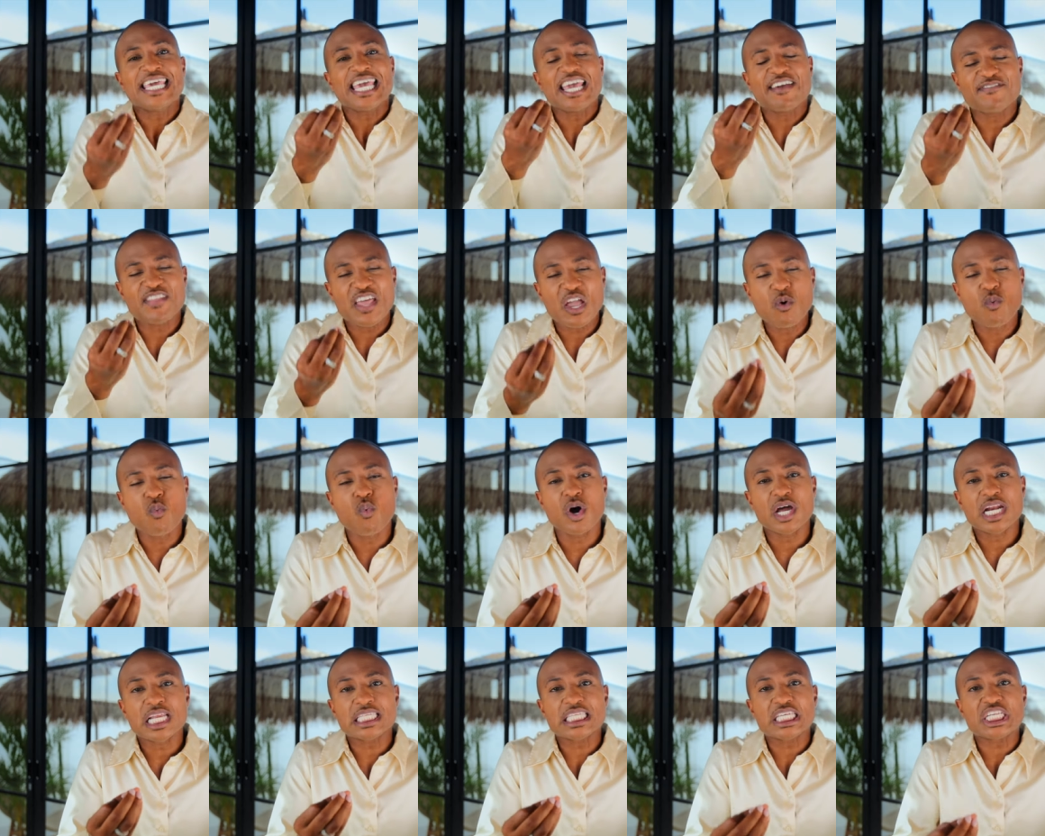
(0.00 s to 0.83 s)
If they
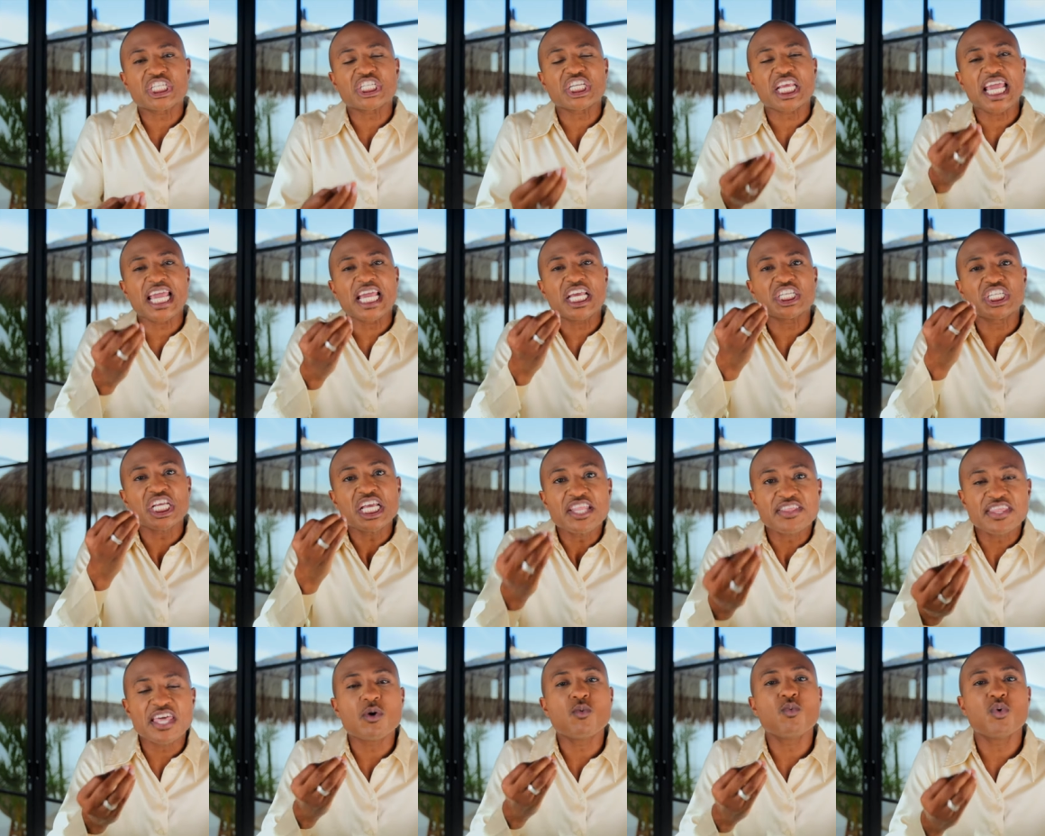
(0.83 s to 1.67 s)
wanted to change,
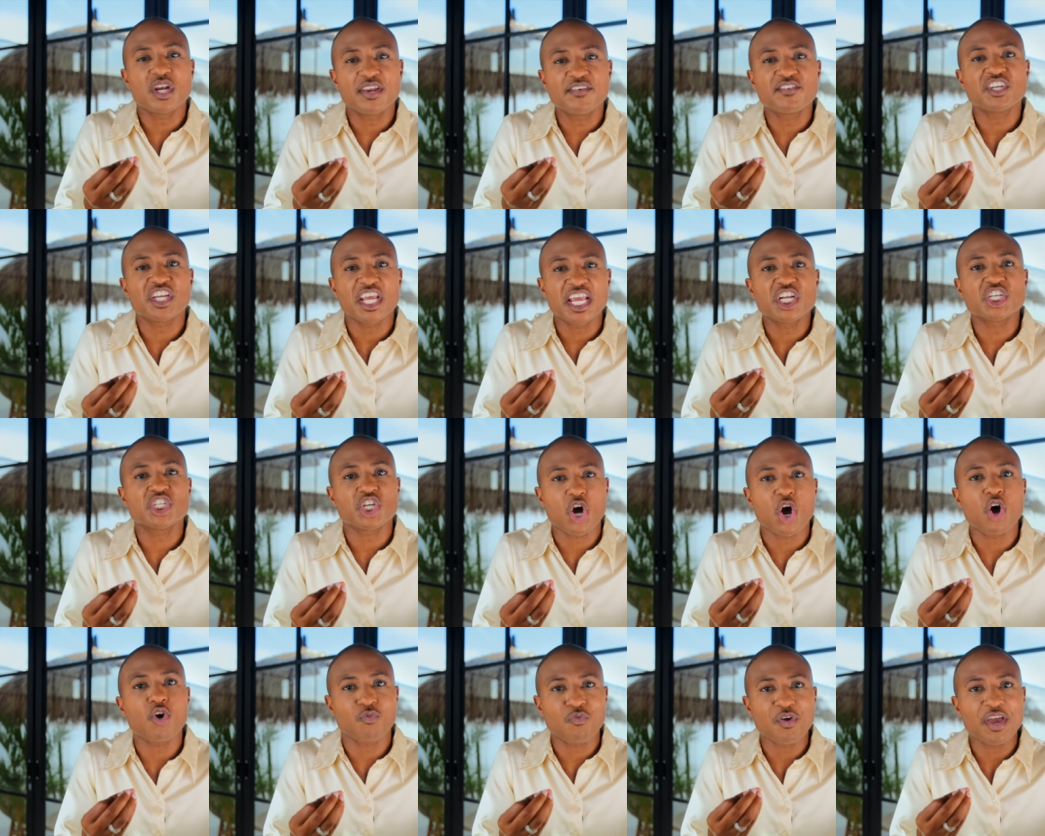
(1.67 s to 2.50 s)
they would have changed
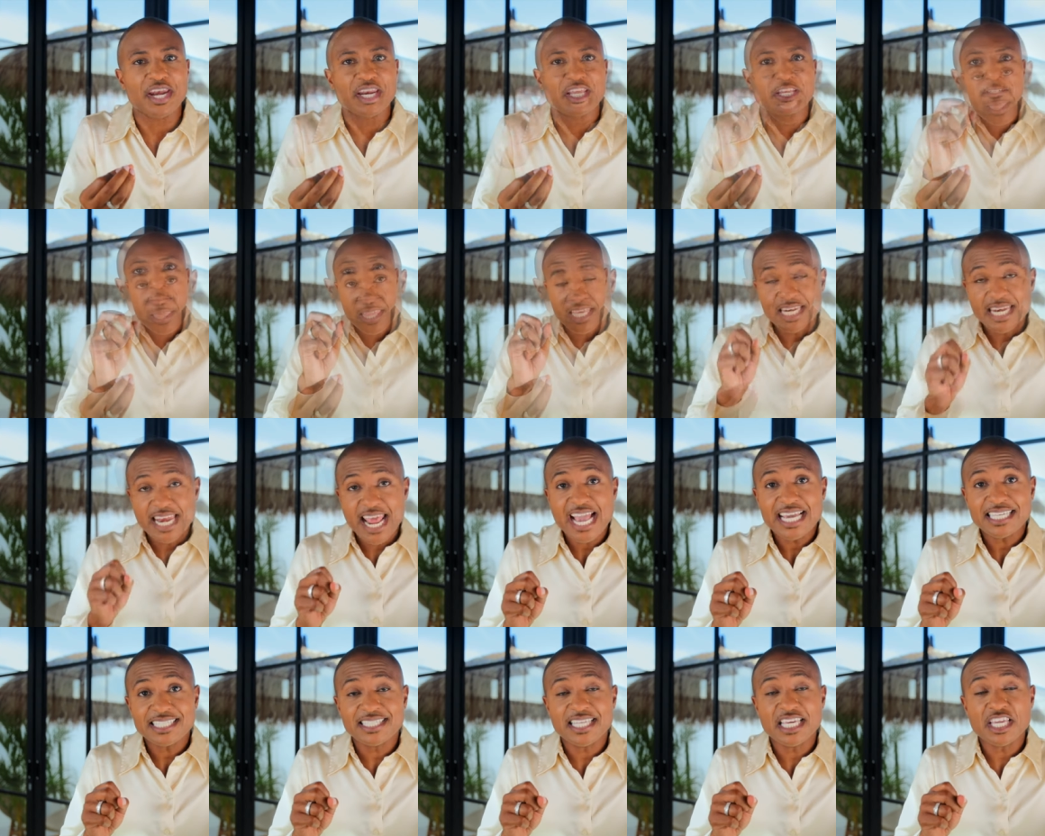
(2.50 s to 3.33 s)
already. The
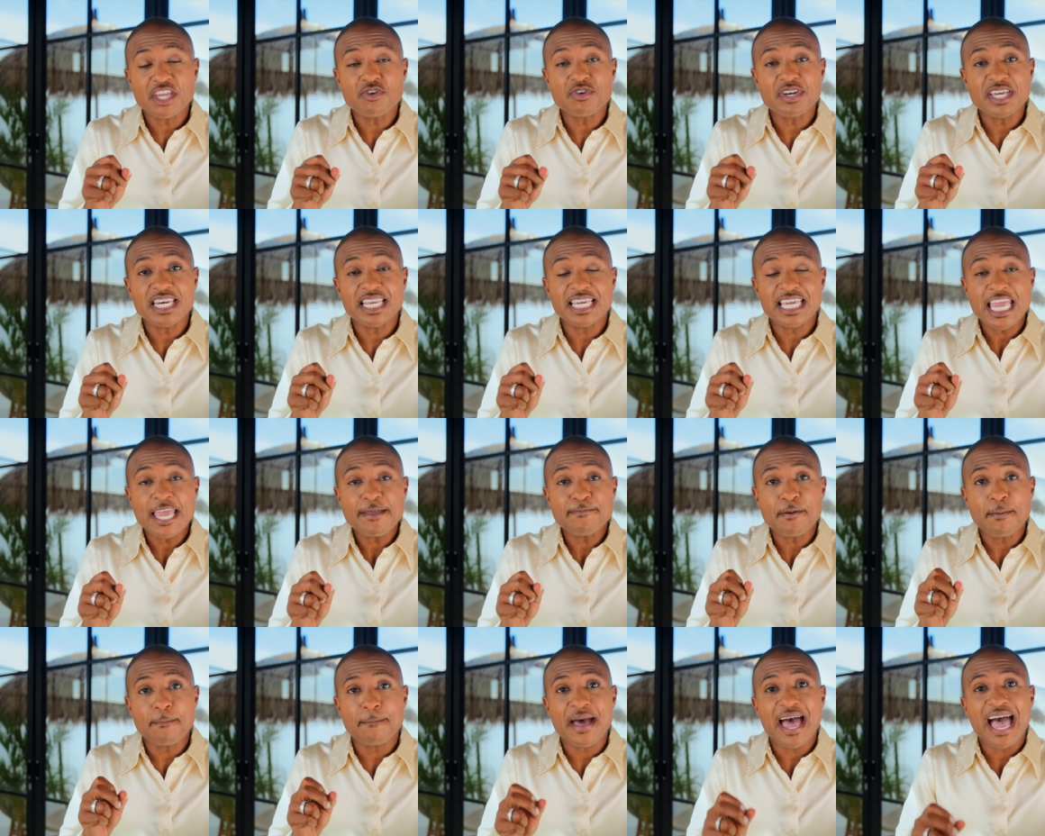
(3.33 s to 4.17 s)
next thing you need to
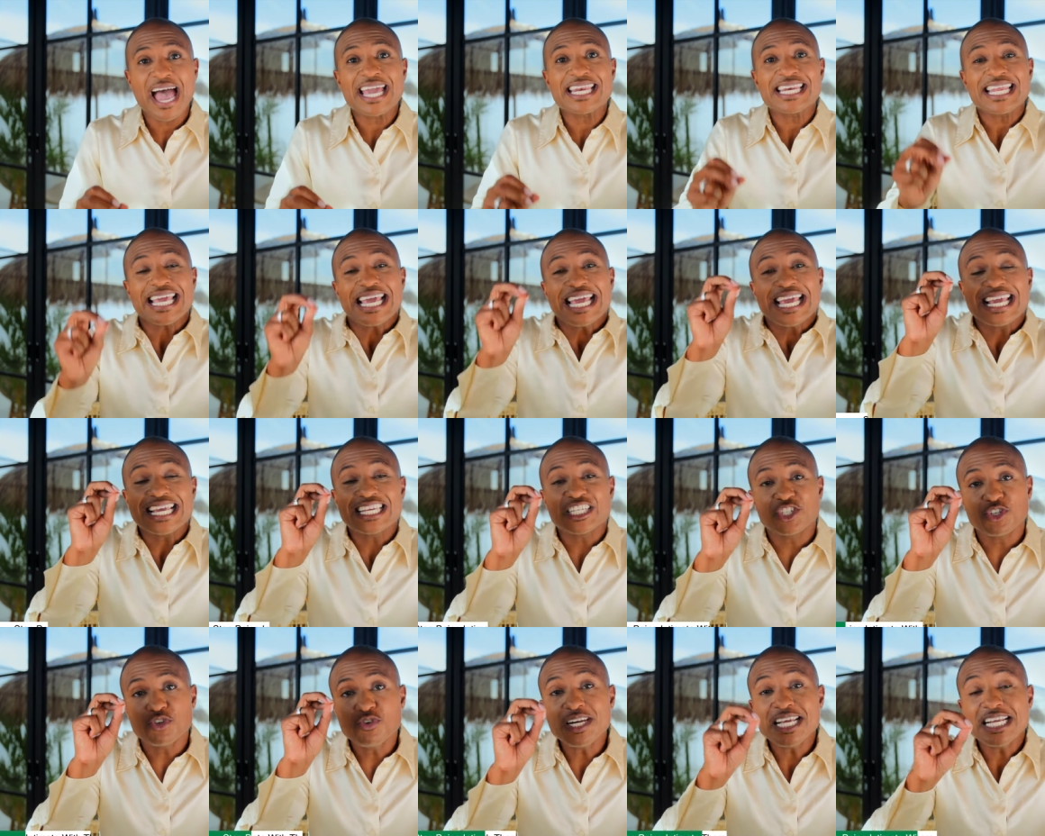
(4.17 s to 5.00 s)
keep in mind
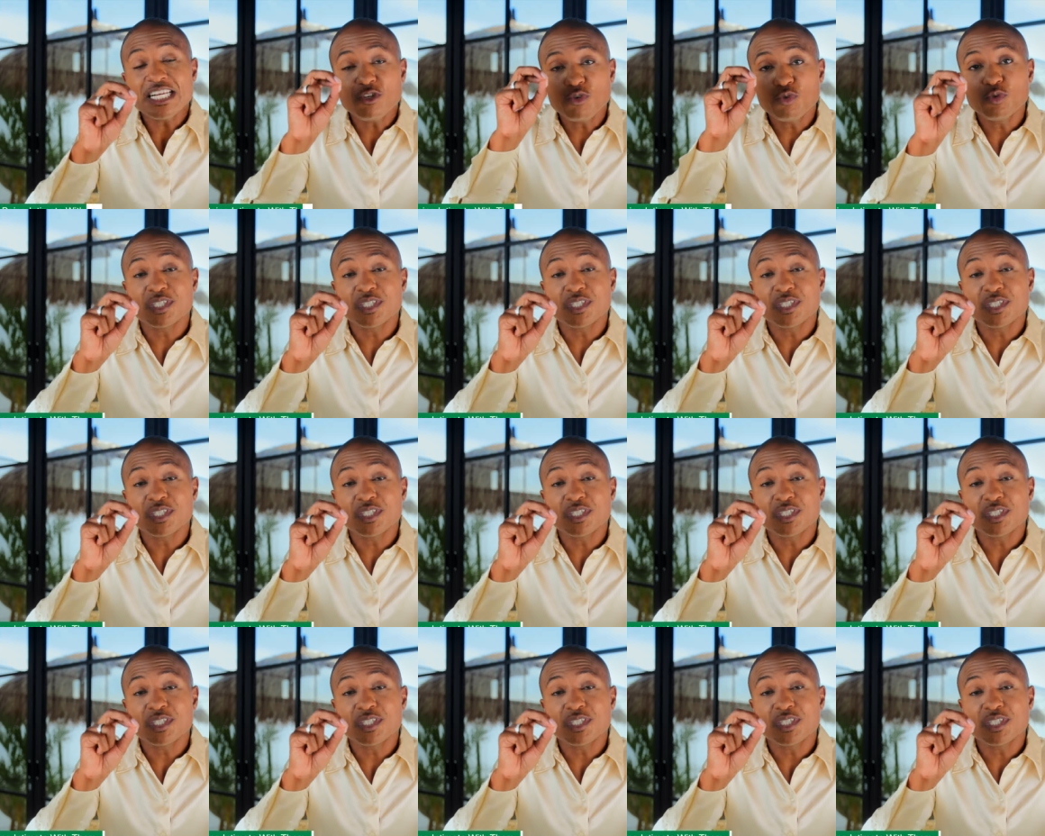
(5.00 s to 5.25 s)
is you need